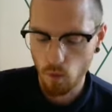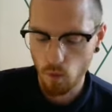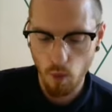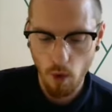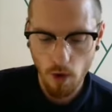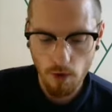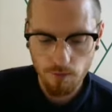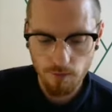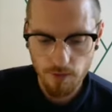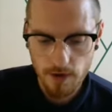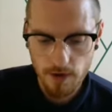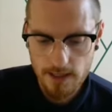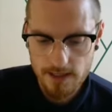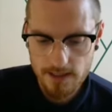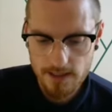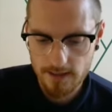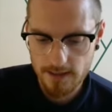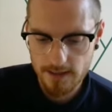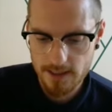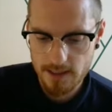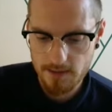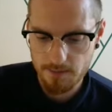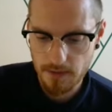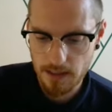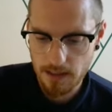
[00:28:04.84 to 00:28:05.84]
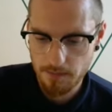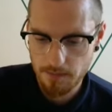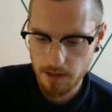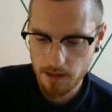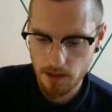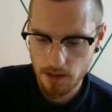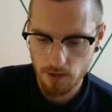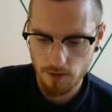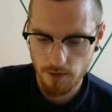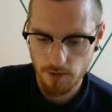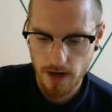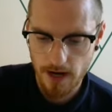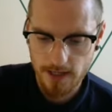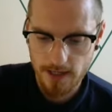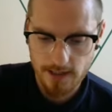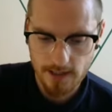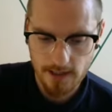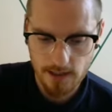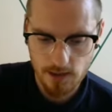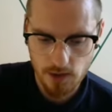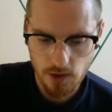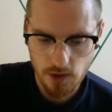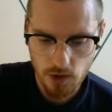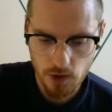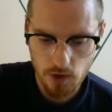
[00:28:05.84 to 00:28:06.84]
One reason this may be
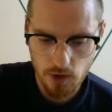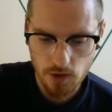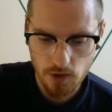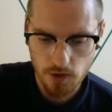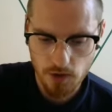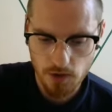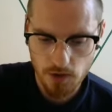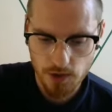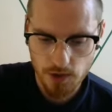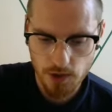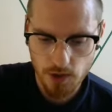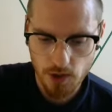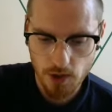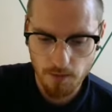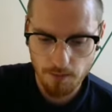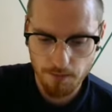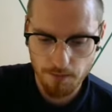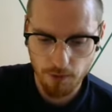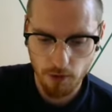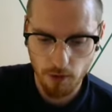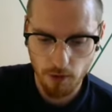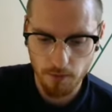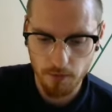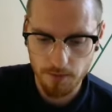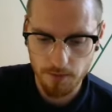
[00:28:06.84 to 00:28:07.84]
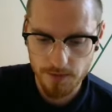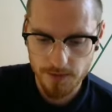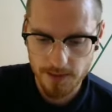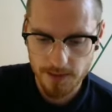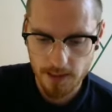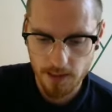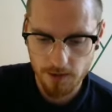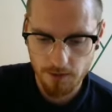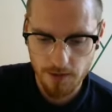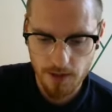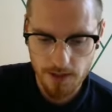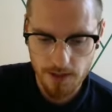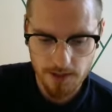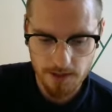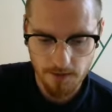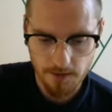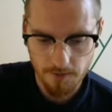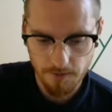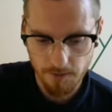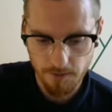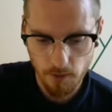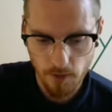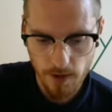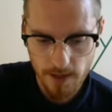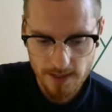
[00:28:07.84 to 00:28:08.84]
correct is due to certain problems
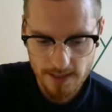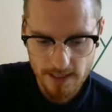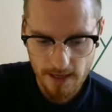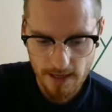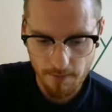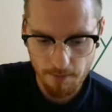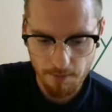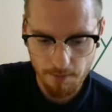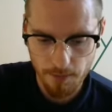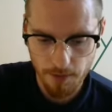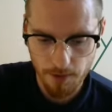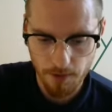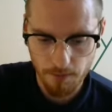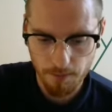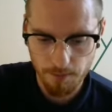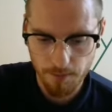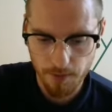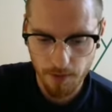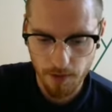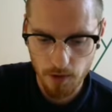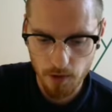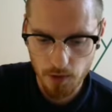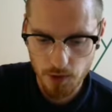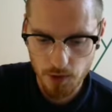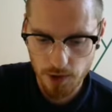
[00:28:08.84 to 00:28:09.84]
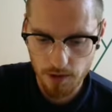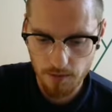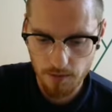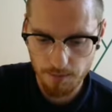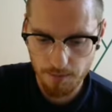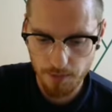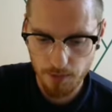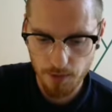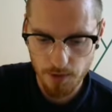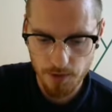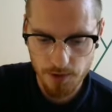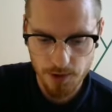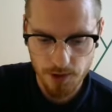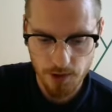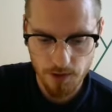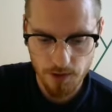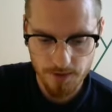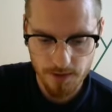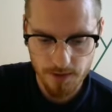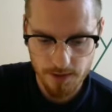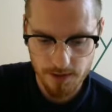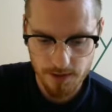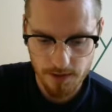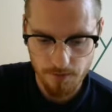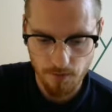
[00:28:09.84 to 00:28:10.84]
decreasing. For example, pollution and poor
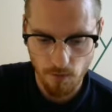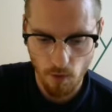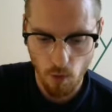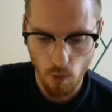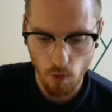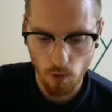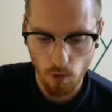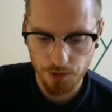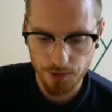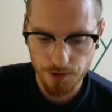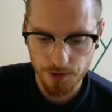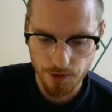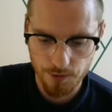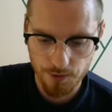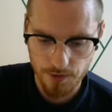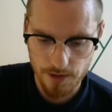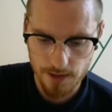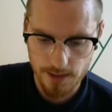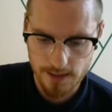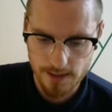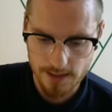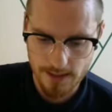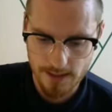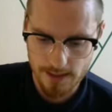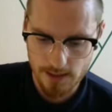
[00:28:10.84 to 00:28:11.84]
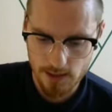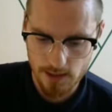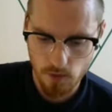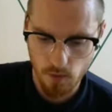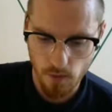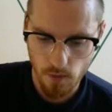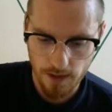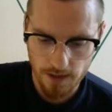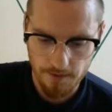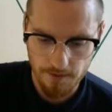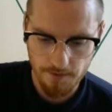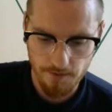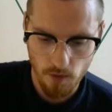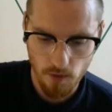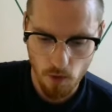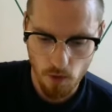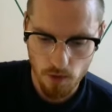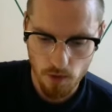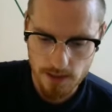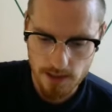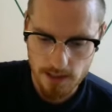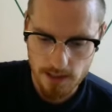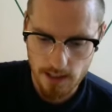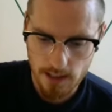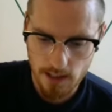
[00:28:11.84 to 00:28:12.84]
services have all decreased since
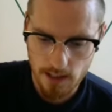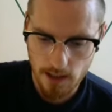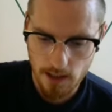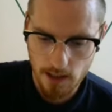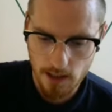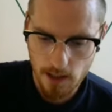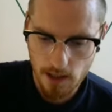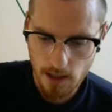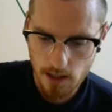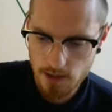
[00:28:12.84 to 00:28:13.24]
2014.